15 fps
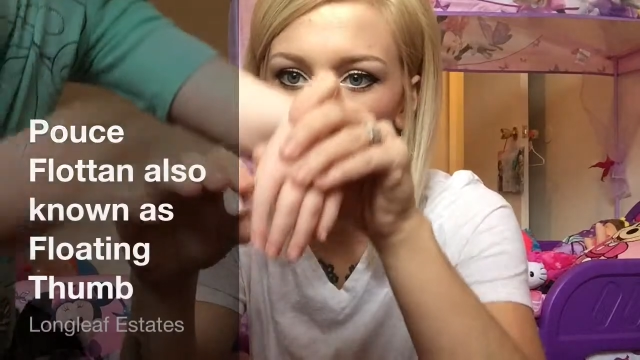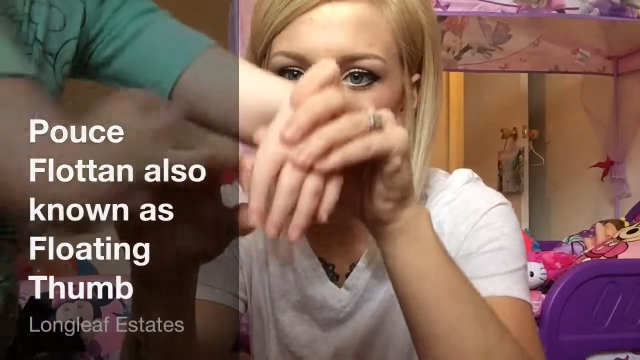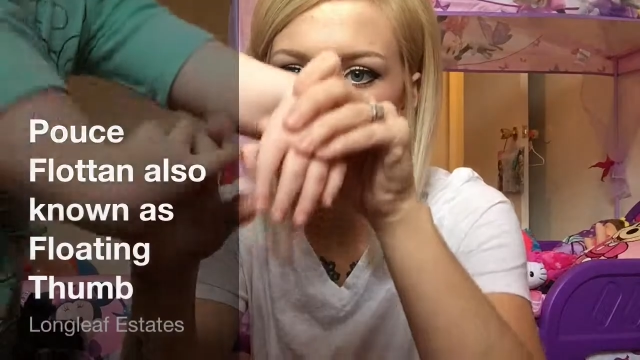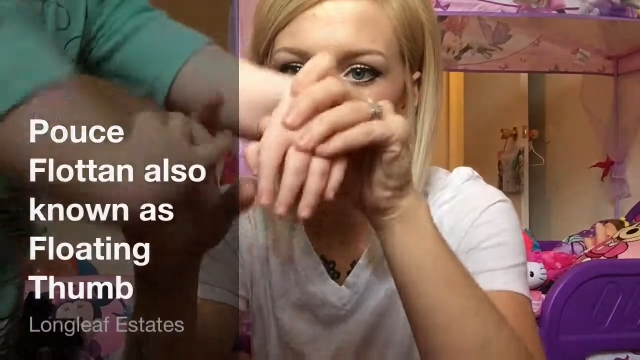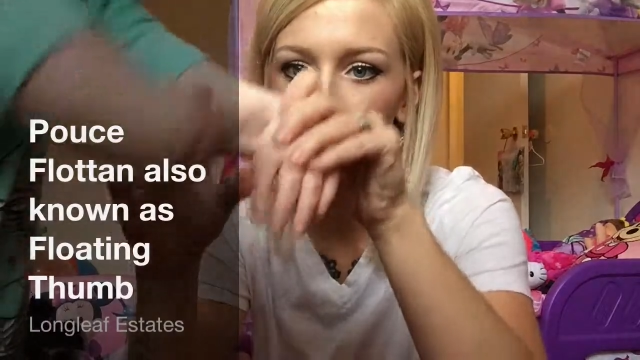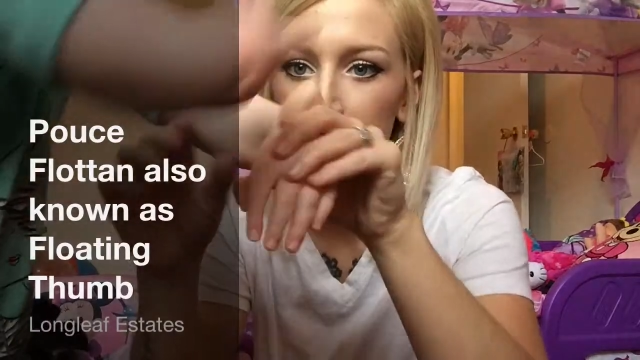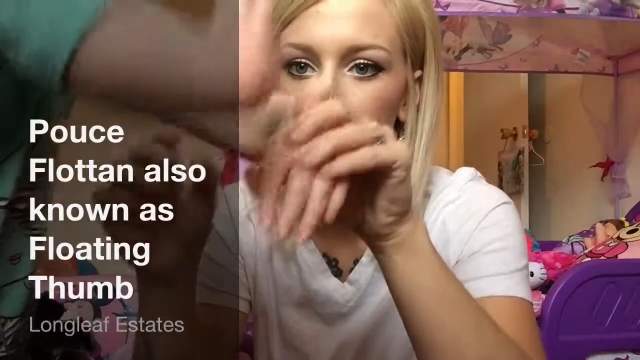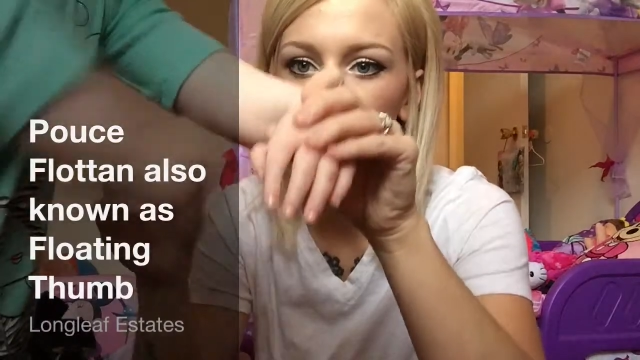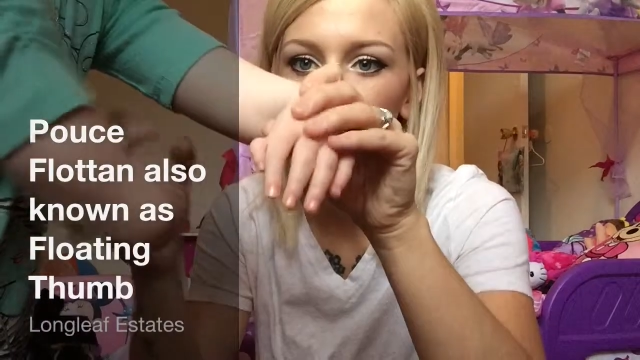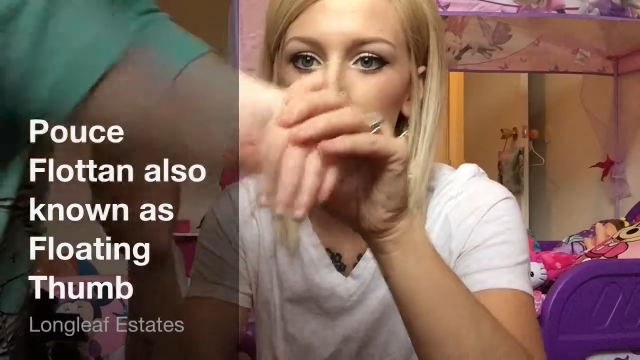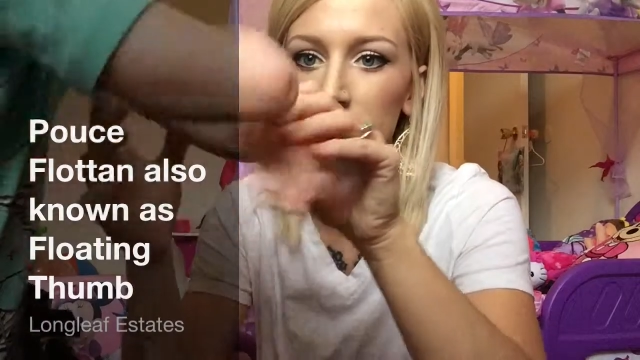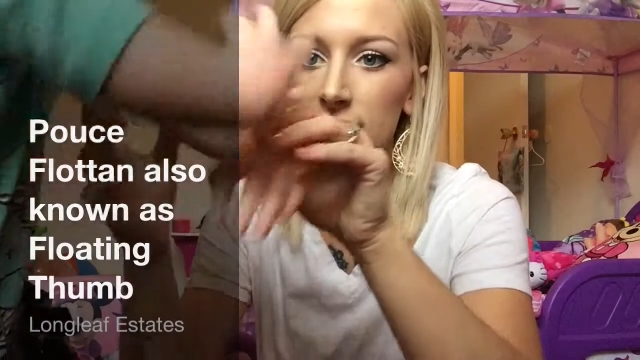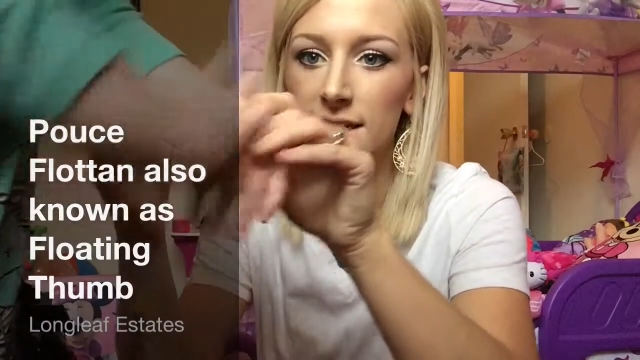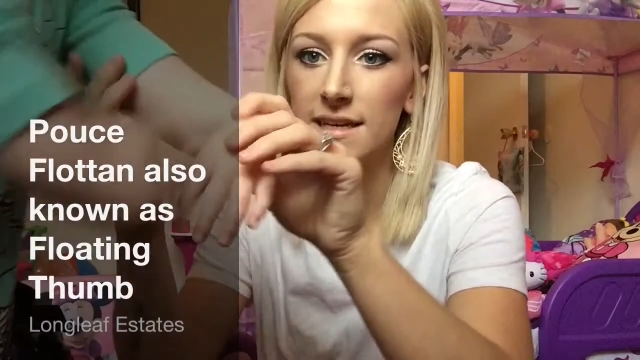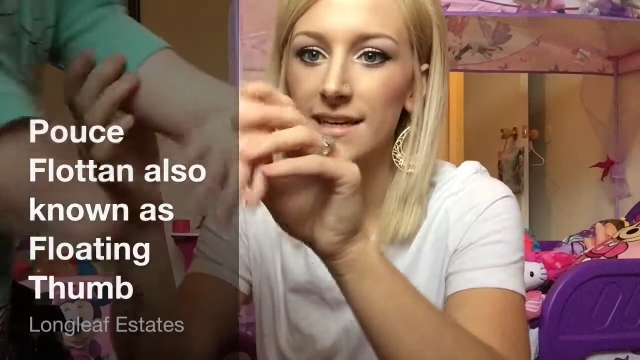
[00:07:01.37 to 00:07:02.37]
you can see.
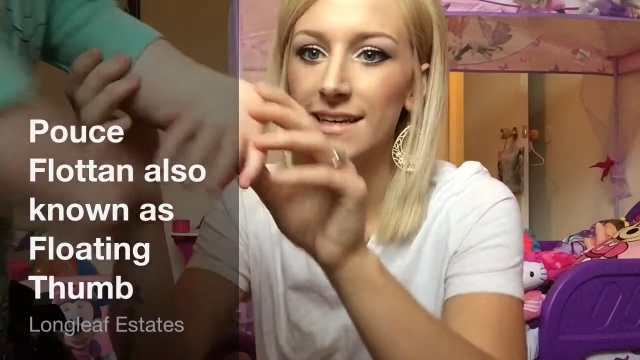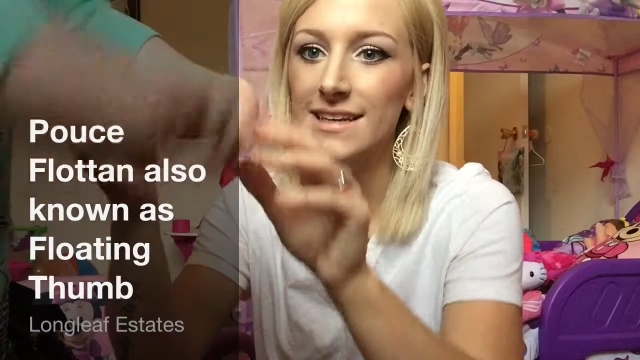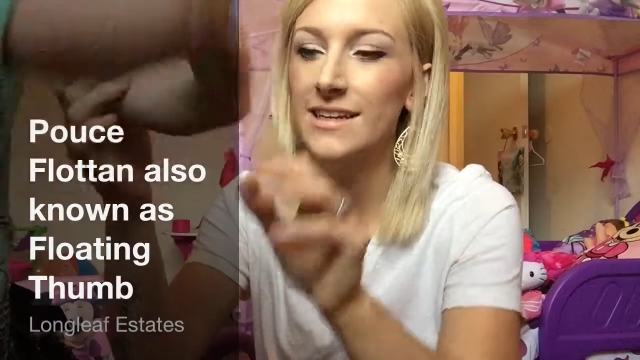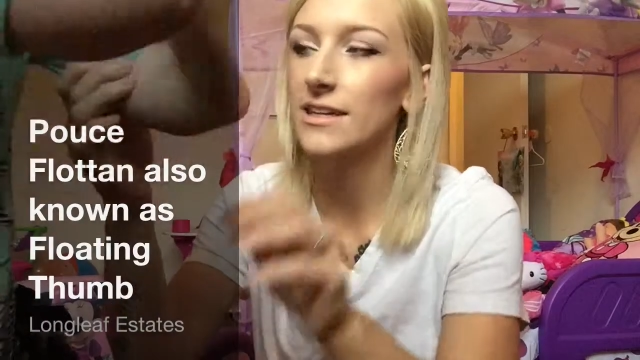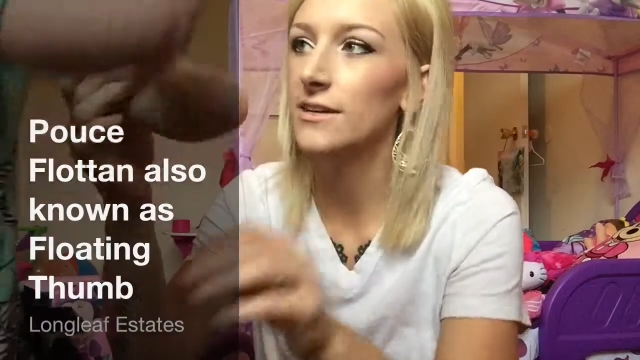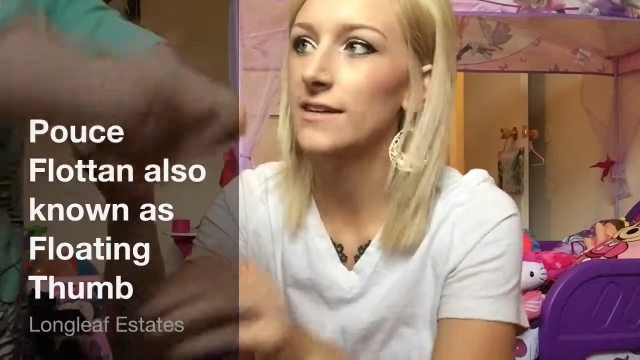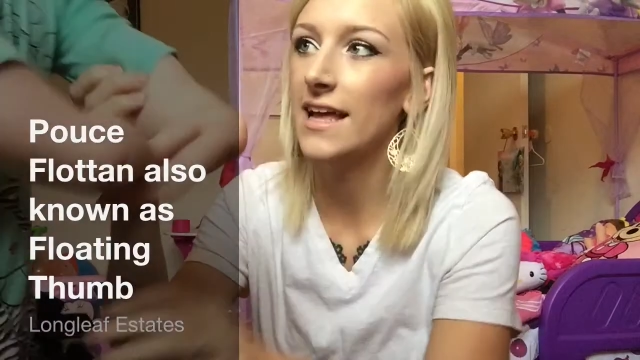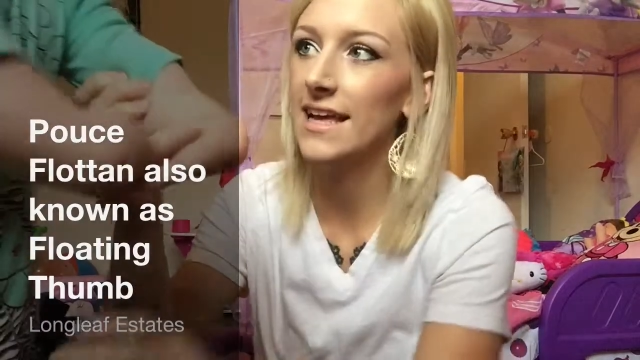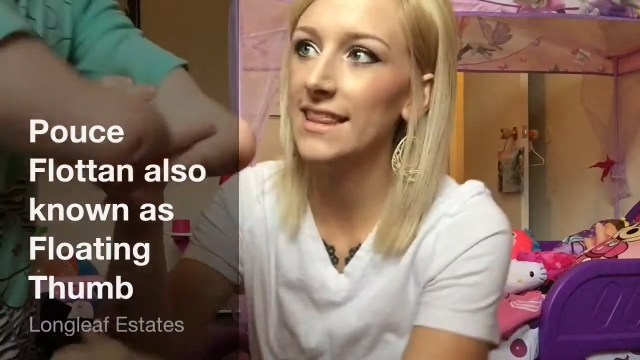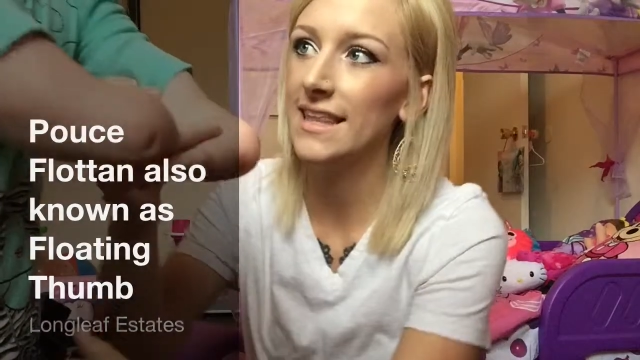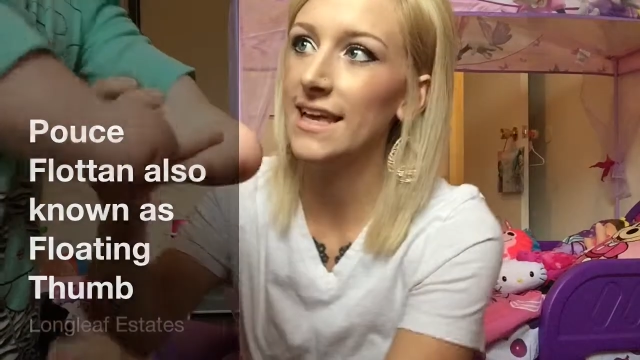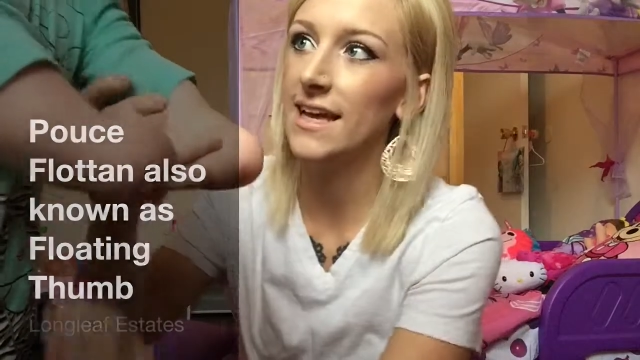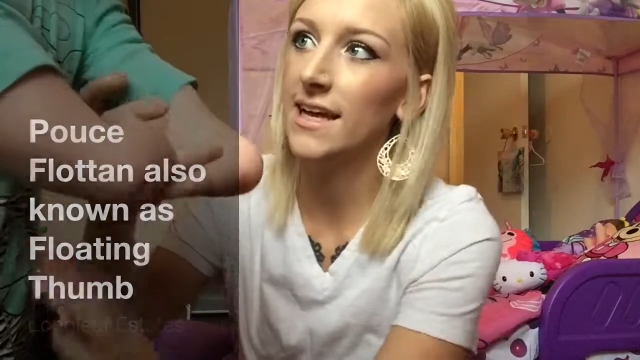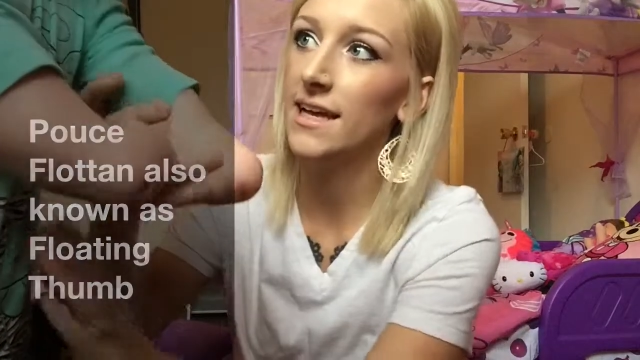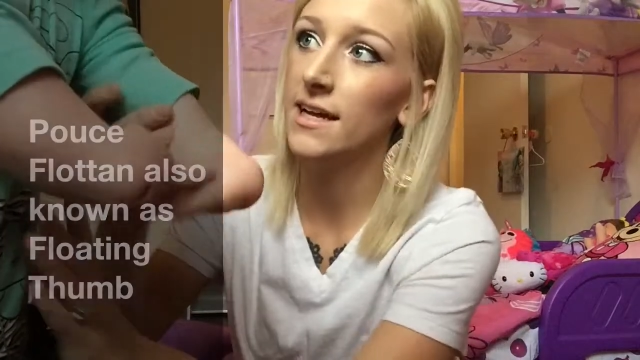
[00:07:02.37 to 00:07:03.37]
You don't like
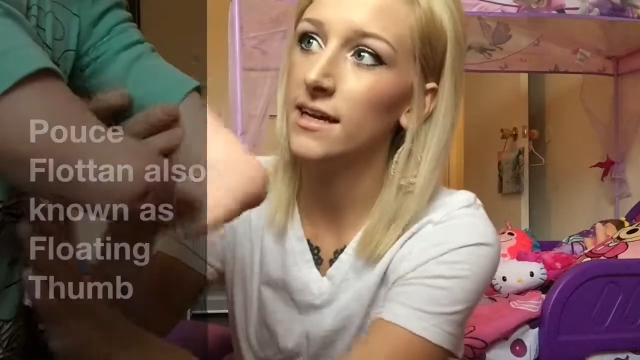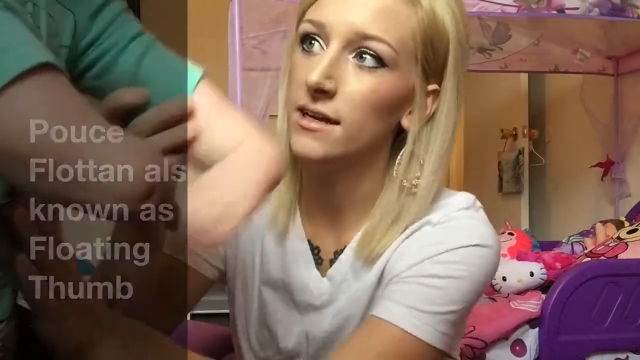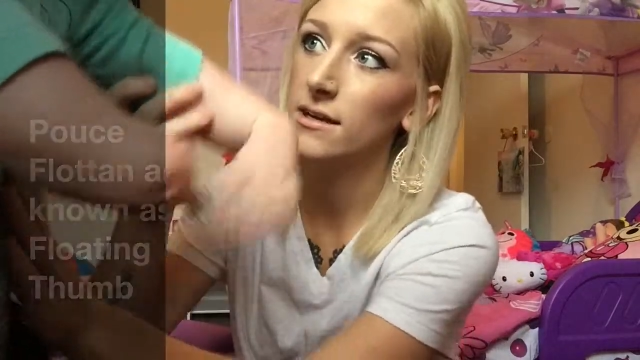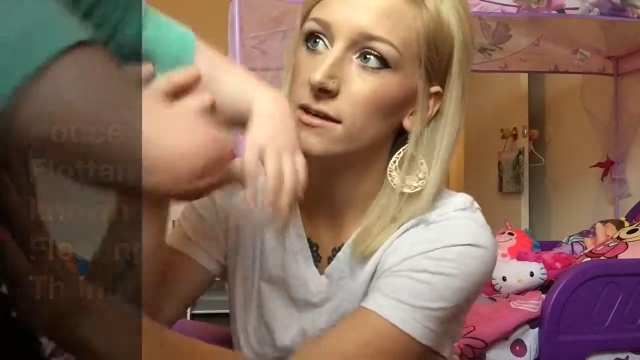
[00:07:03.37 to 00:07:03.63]
that?